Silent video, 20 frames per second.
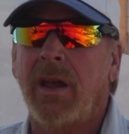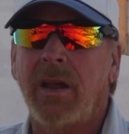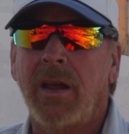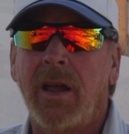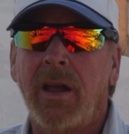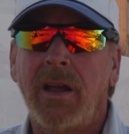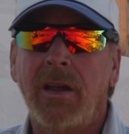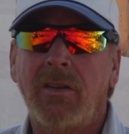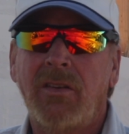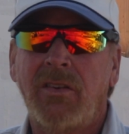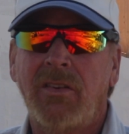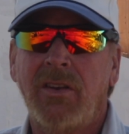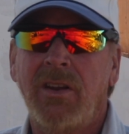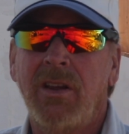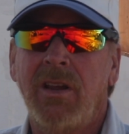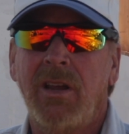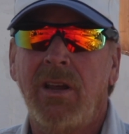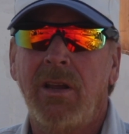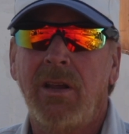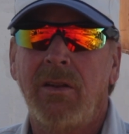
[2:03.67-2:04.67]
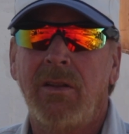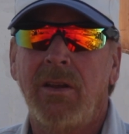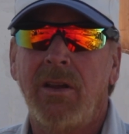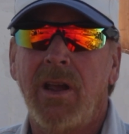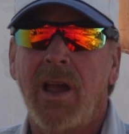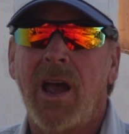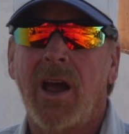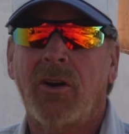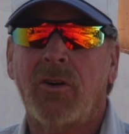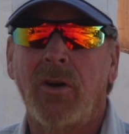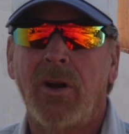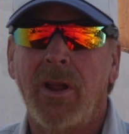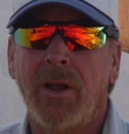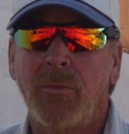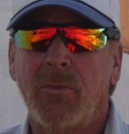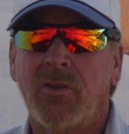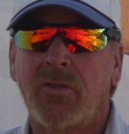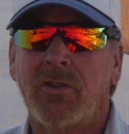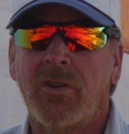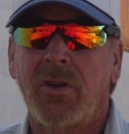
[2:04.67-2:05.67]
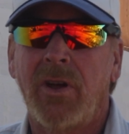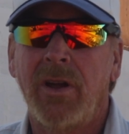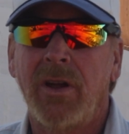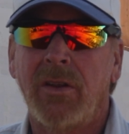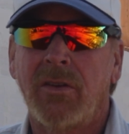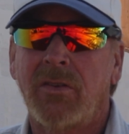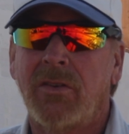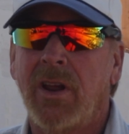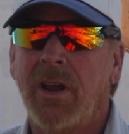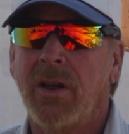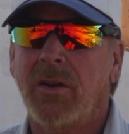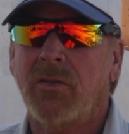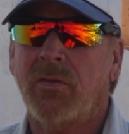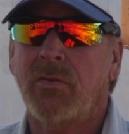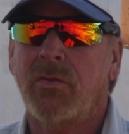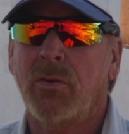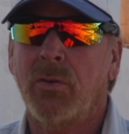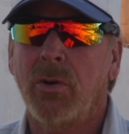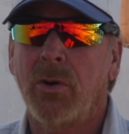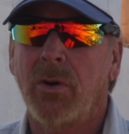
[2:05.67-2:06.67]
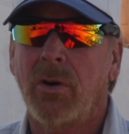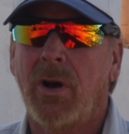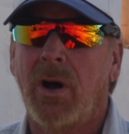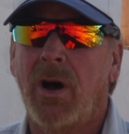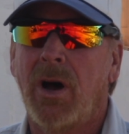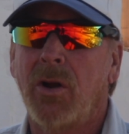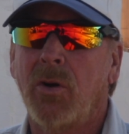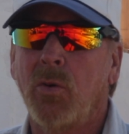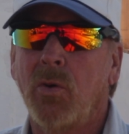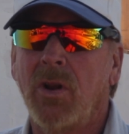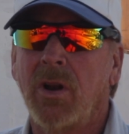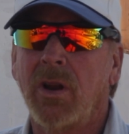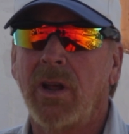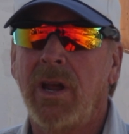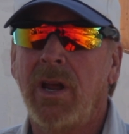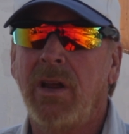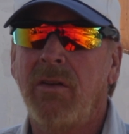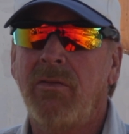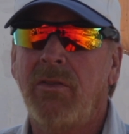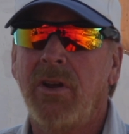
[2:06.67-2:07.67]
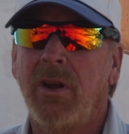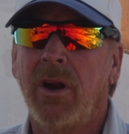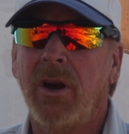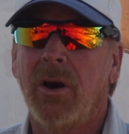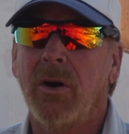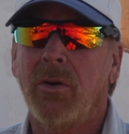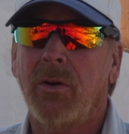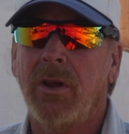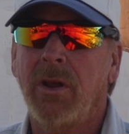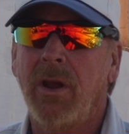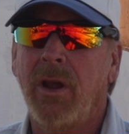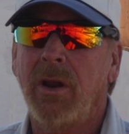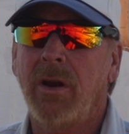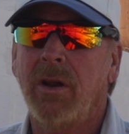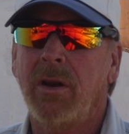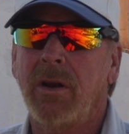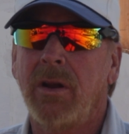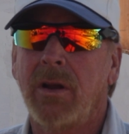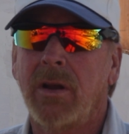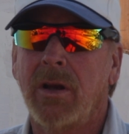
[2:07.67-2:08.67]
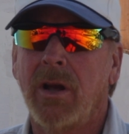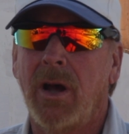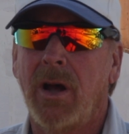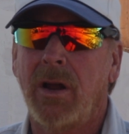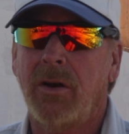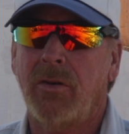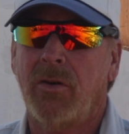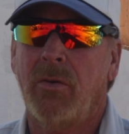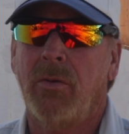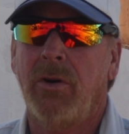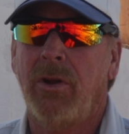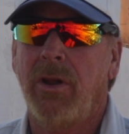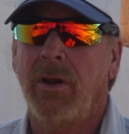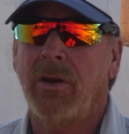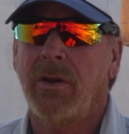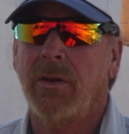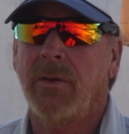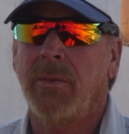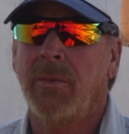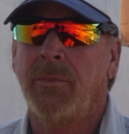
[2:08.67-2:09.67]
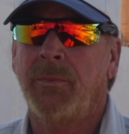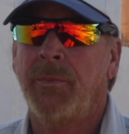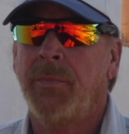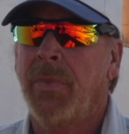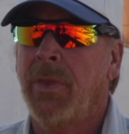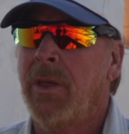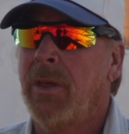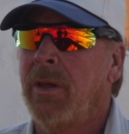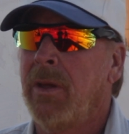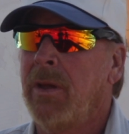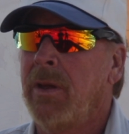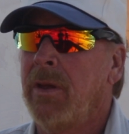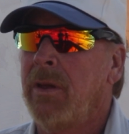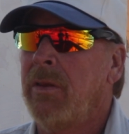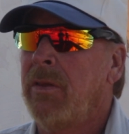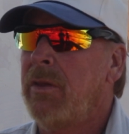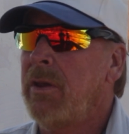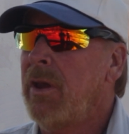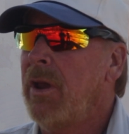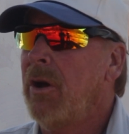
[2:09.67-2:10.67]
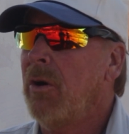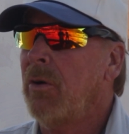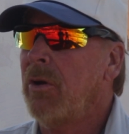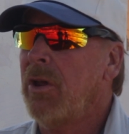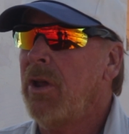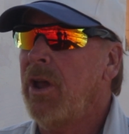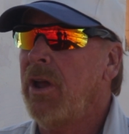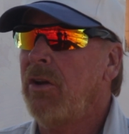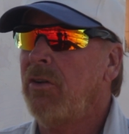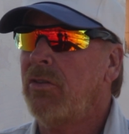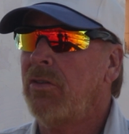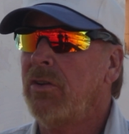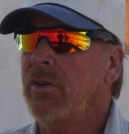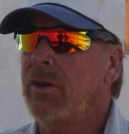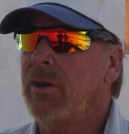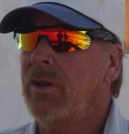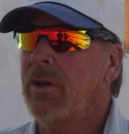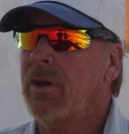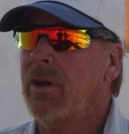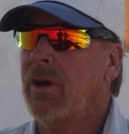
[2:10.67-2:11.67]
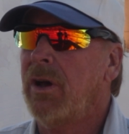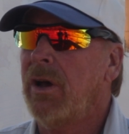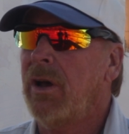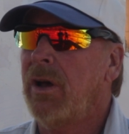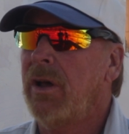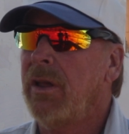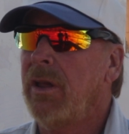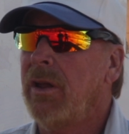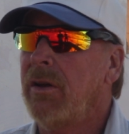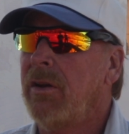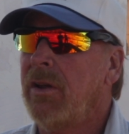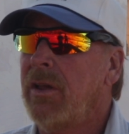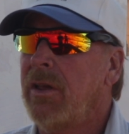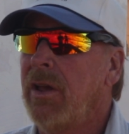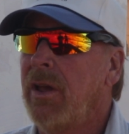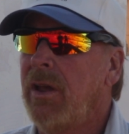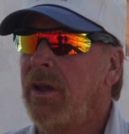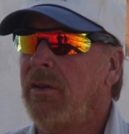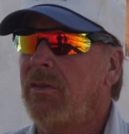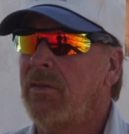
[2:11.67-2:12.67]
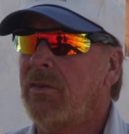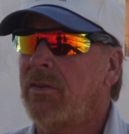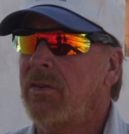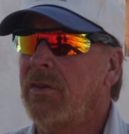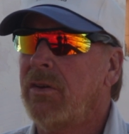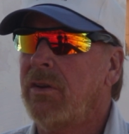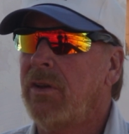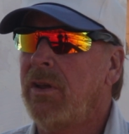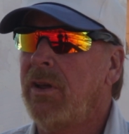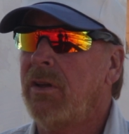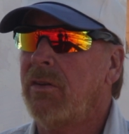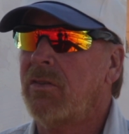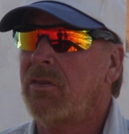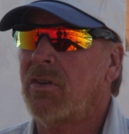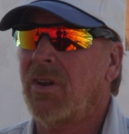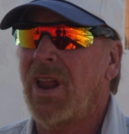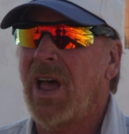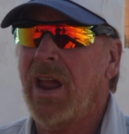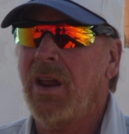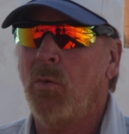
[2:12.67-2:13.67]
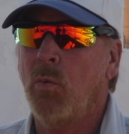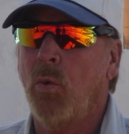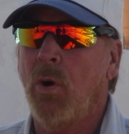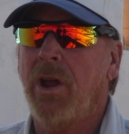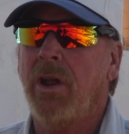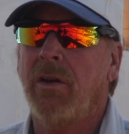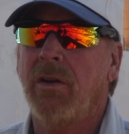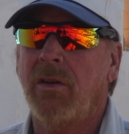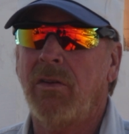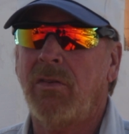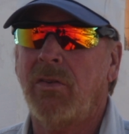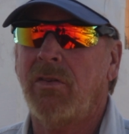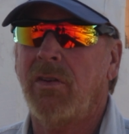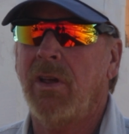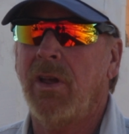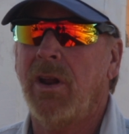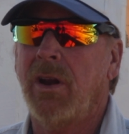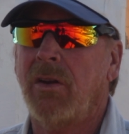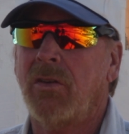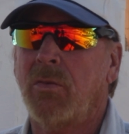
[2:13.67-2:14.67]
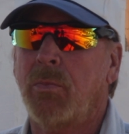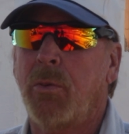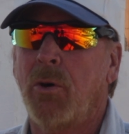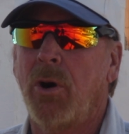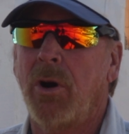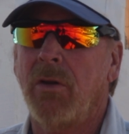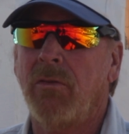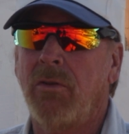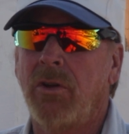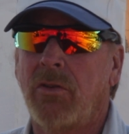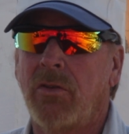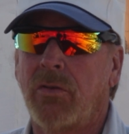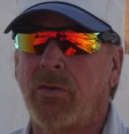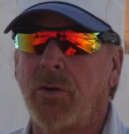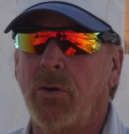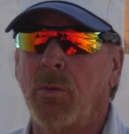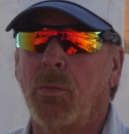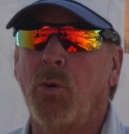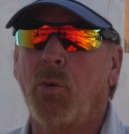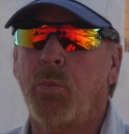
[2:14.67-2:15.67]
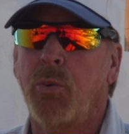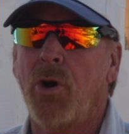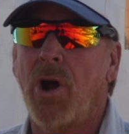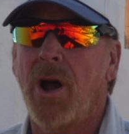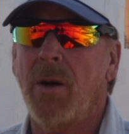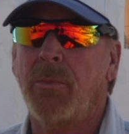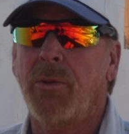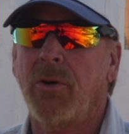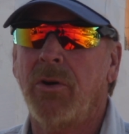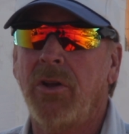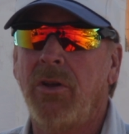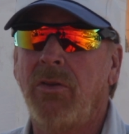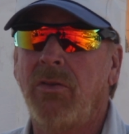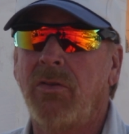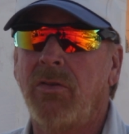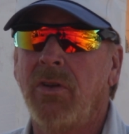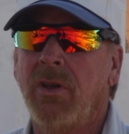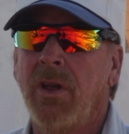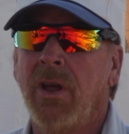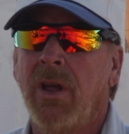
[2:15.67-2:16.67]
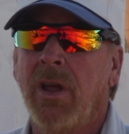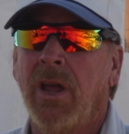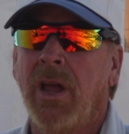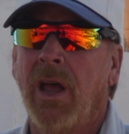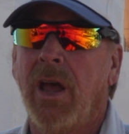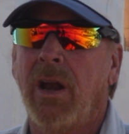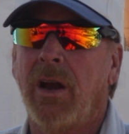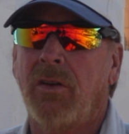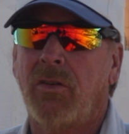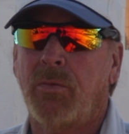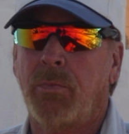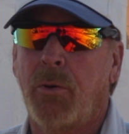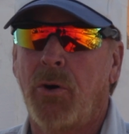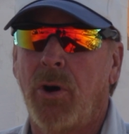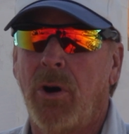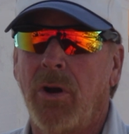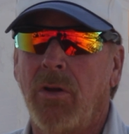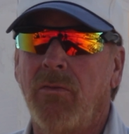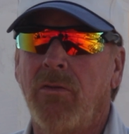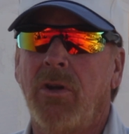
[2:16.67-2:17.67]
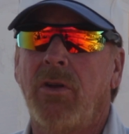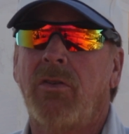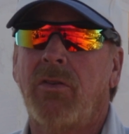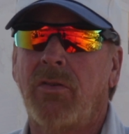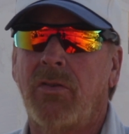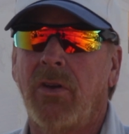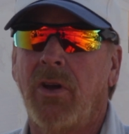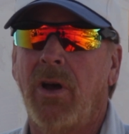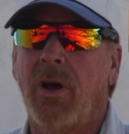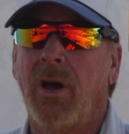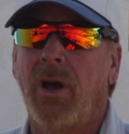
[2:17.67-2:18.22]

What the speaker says: AAC, the acronym stands for Autoclaved Aerated Concrete. The aeration indicates its lightweightness, and it's part of its thermal properties, and it's part of its